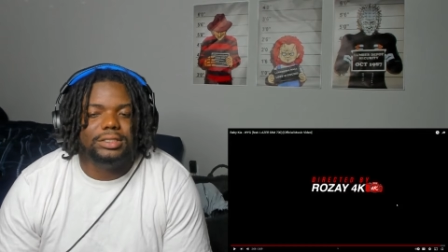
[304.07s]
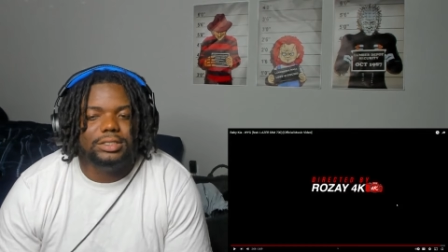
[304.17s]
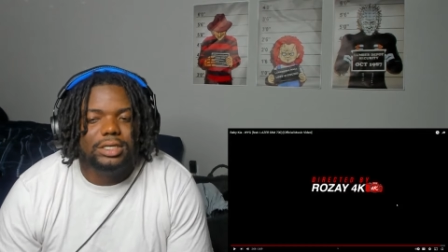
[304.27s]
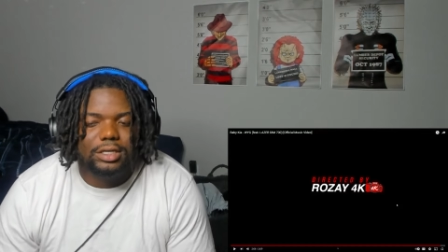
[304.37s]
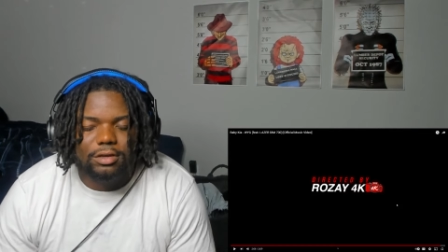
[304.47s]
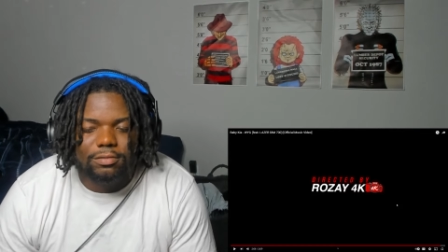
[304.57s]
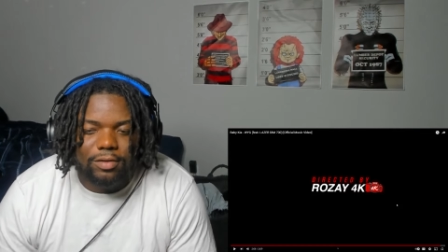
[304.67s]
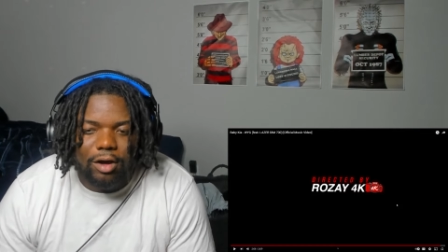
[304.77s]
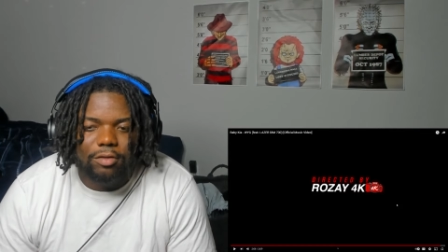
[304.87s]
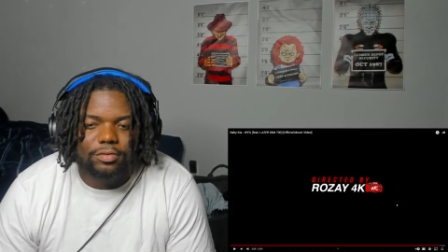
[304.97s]
see it
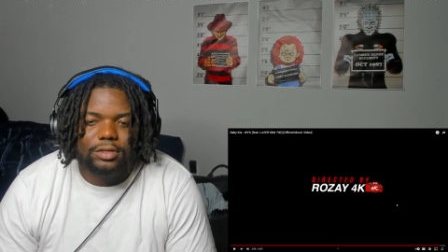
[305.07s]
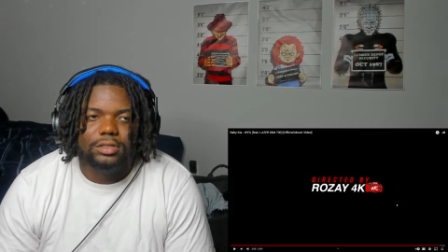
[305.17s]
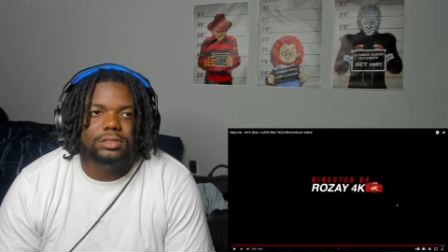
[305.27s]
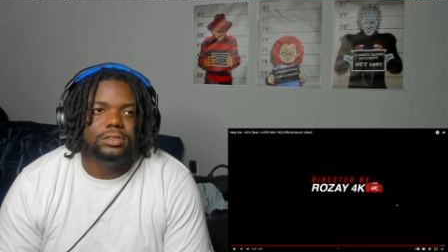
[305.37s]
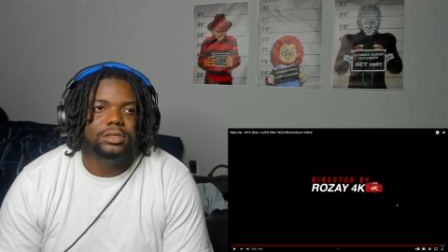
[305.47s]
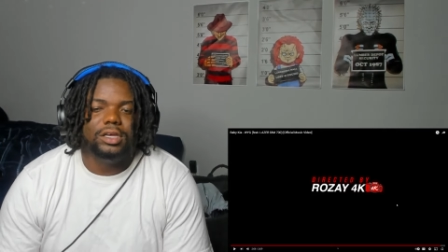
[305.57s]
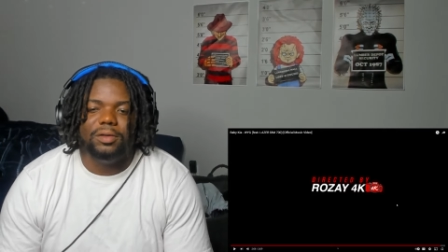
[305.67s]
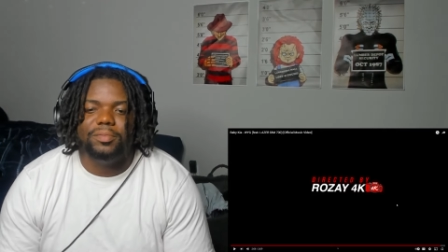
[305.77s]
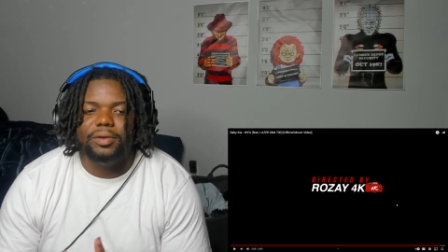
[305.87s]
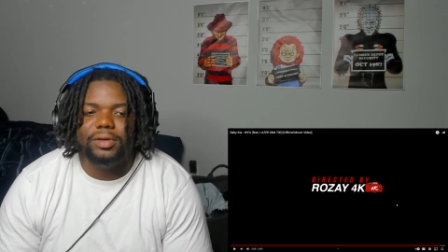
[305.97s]
evolving. And
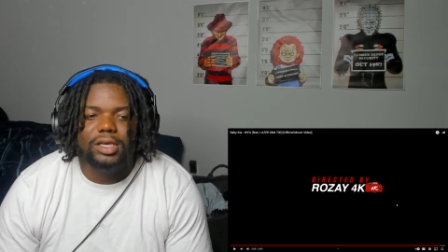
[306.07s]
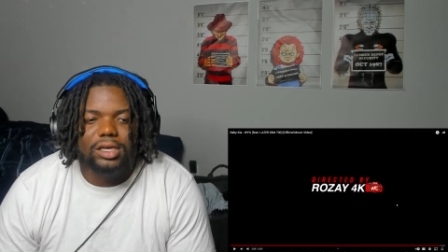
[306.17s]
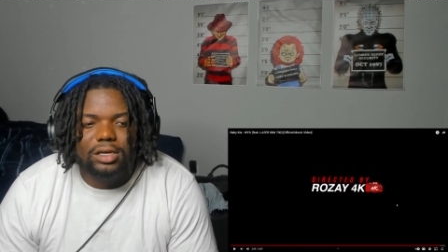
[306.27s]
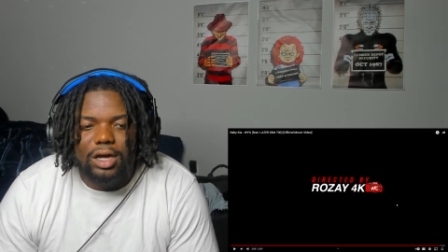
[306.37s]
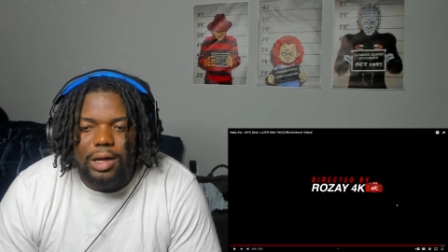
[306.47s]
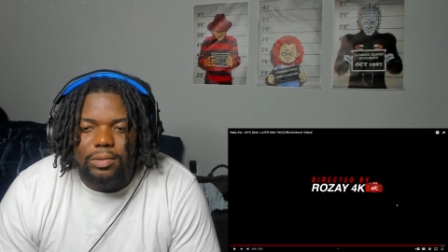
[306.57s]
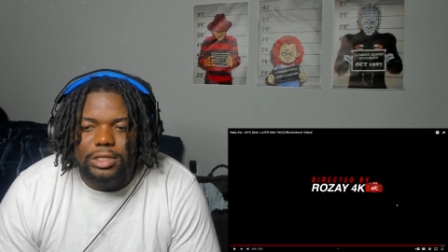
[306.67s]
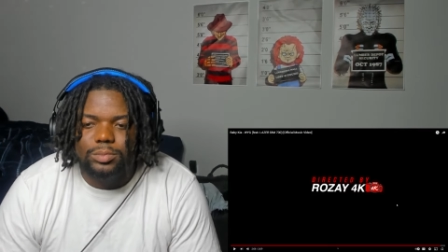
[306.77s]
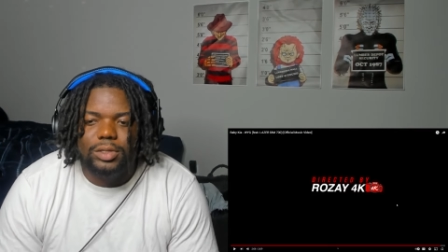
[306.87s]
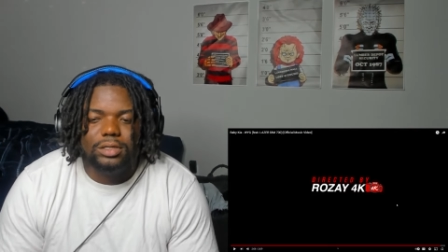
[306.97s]
Baby Kia always
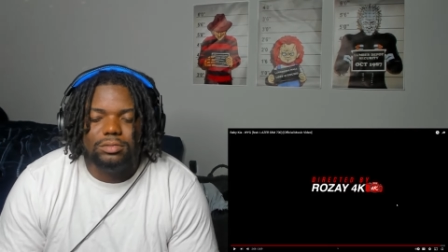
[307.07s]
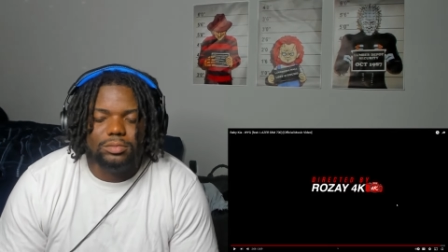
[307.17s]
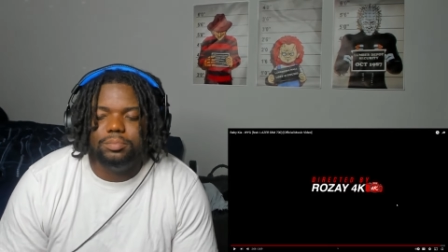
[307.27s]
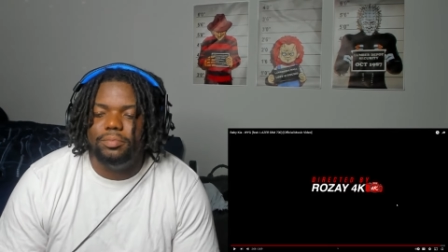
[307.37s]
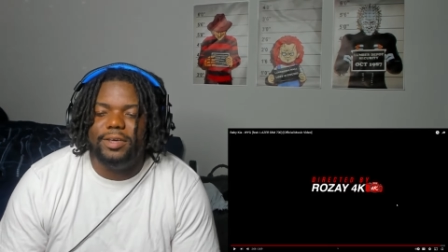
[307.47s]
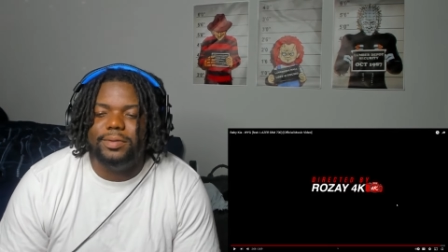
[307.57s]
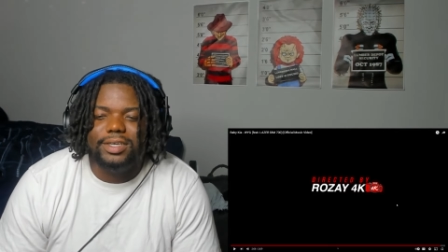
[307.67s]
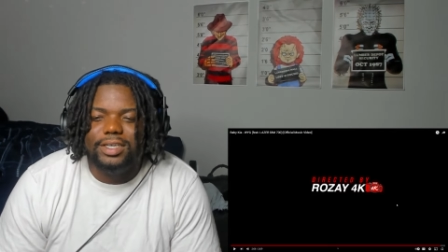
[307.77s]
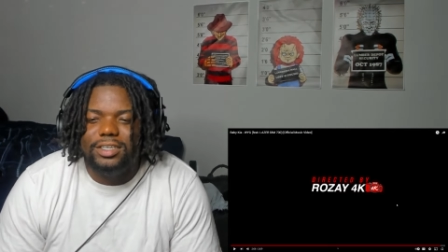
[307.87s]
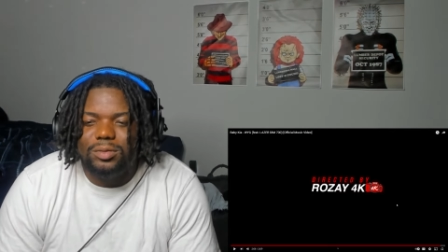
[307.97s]
been Baby
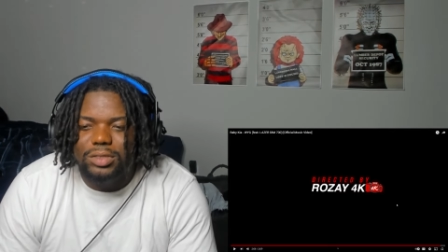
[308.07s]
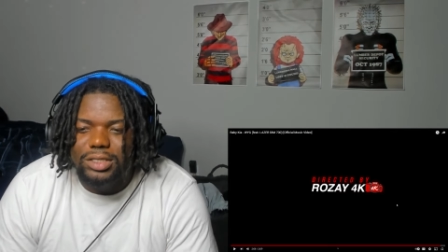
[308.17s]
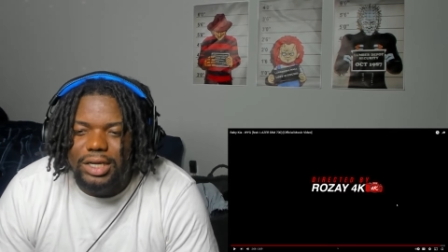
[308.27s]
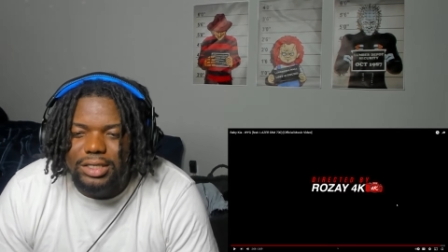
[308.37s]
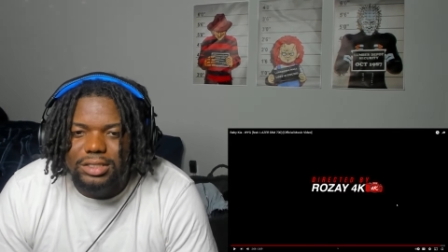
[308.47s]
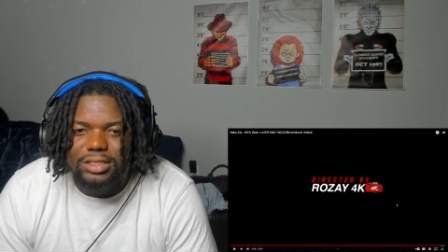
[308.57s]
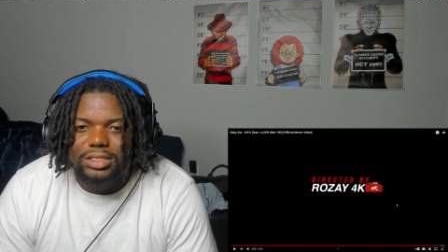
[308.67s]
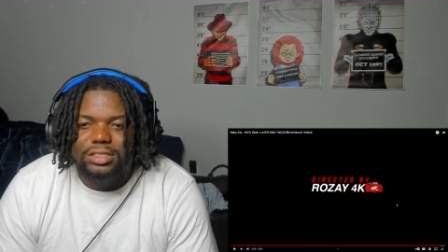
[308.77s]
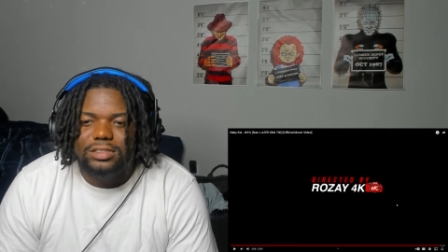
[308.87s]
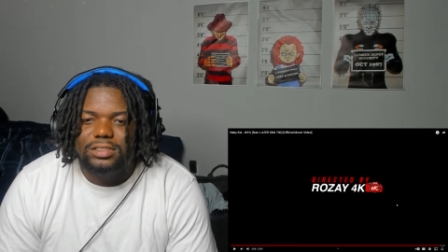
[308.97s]
Kia, but like
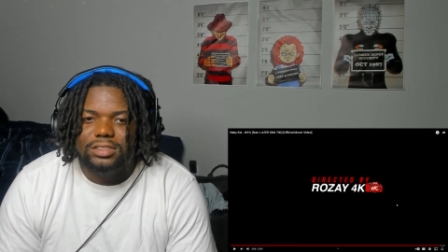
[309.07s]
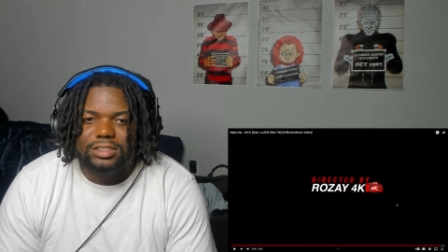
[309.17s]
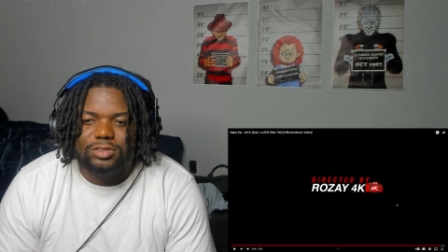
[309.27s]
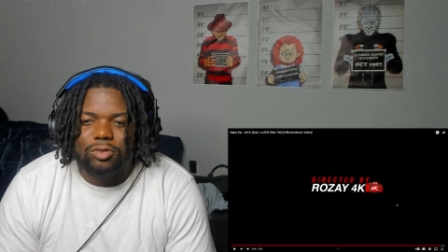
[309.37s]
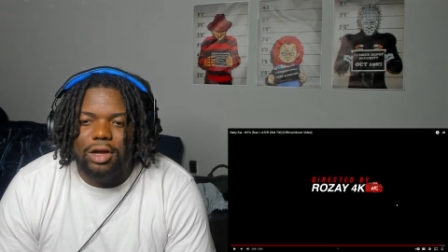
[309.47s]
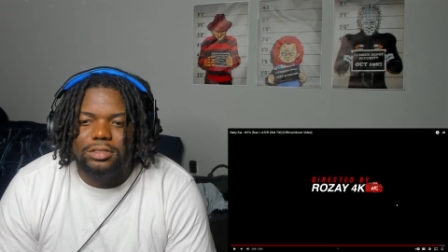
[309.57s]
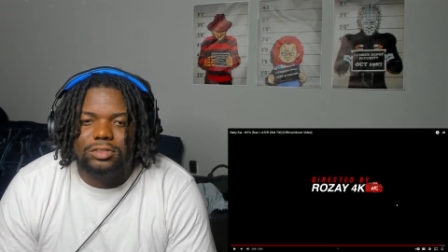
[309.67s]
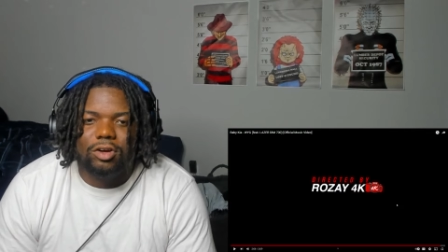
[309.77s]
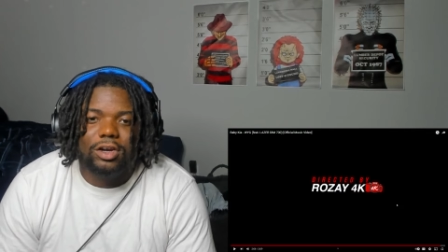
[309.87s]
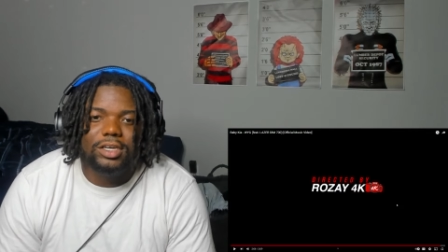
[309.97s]
this rock
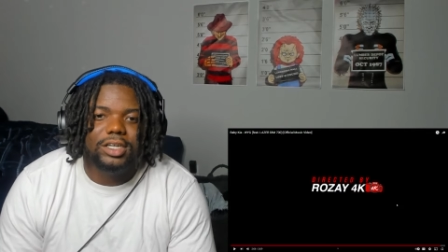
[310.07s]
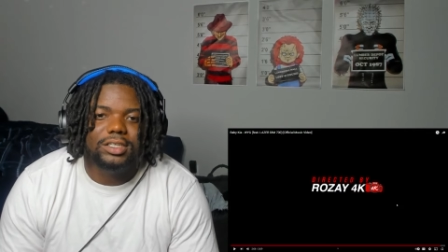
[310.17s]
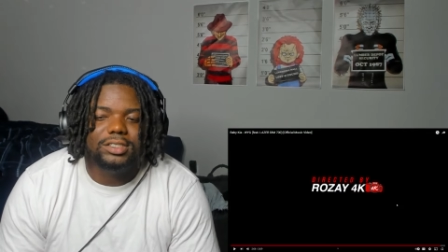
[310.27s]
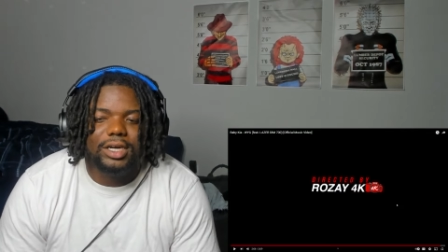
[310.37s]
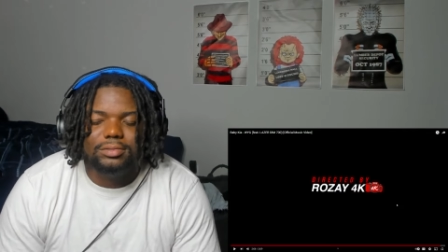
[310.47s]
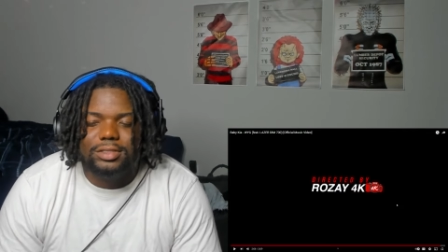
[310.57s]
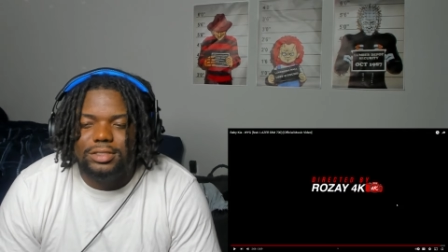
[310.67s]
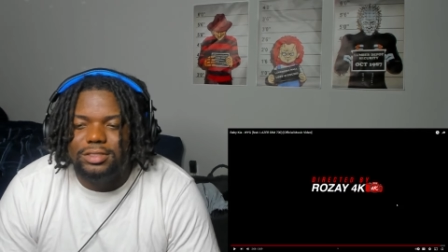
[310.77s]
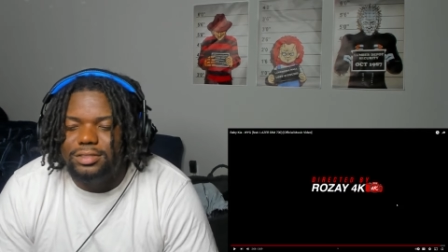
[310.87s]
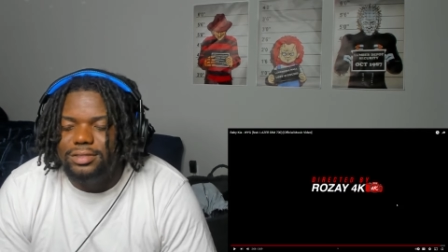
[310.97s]
star yelling type shit.
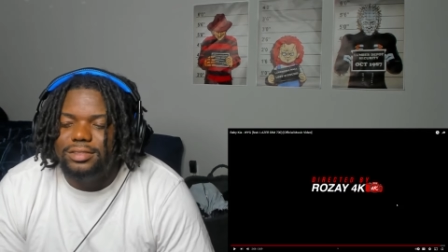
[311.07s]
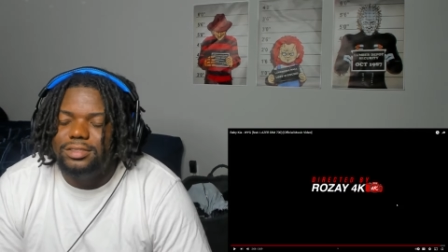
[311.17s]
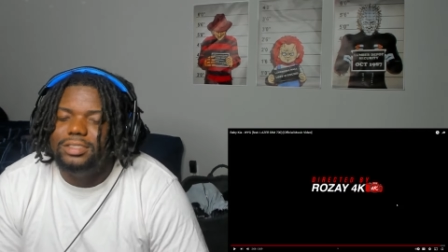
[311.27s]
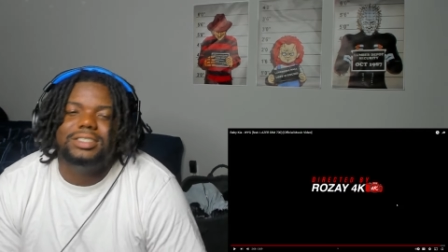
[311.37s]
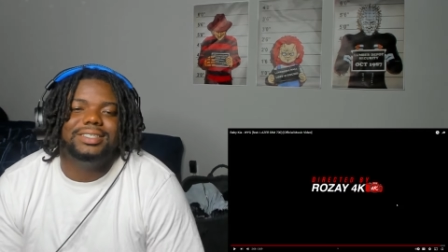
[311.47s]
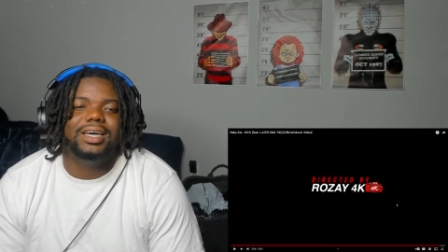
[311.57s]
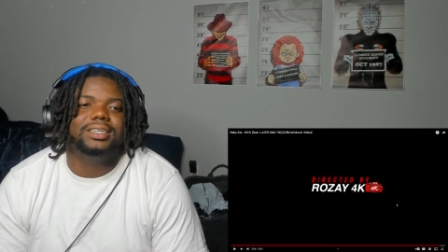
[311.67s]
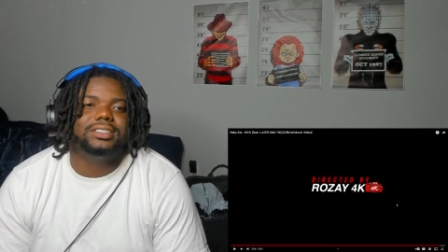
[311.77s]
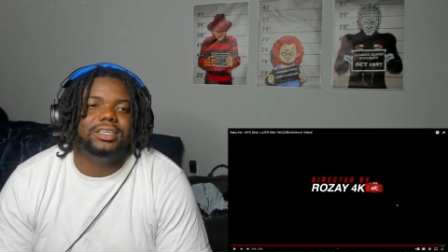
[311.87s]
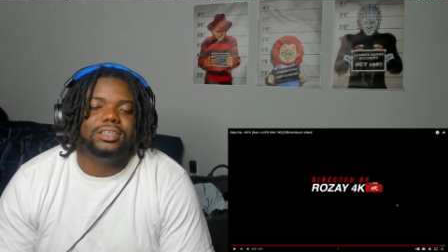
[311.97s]
Ten out
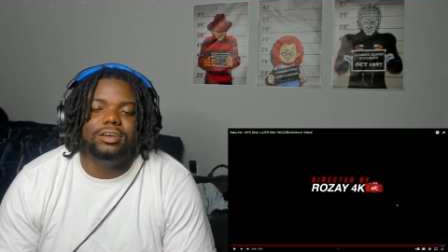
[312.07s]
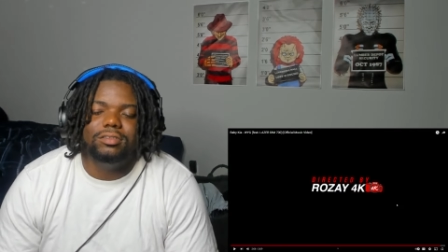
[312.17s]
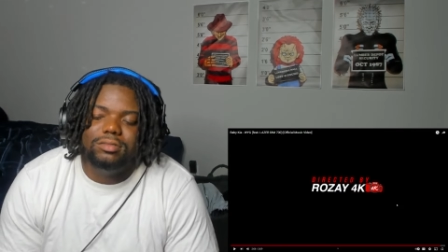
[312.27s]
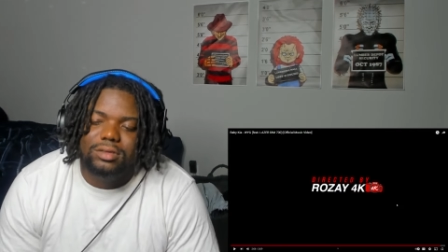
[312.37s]
of ten though.